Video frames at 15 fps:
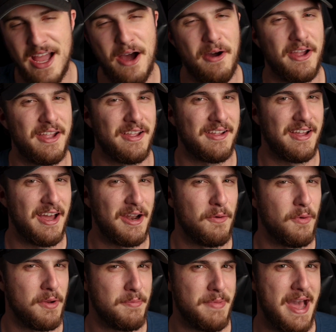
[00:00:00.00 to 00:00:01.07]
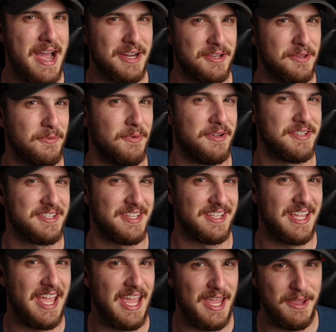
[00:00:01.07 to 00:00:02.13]
how I kind of went back to the ones that
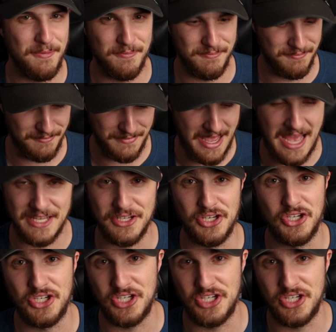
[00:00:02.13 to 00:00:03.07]
came as it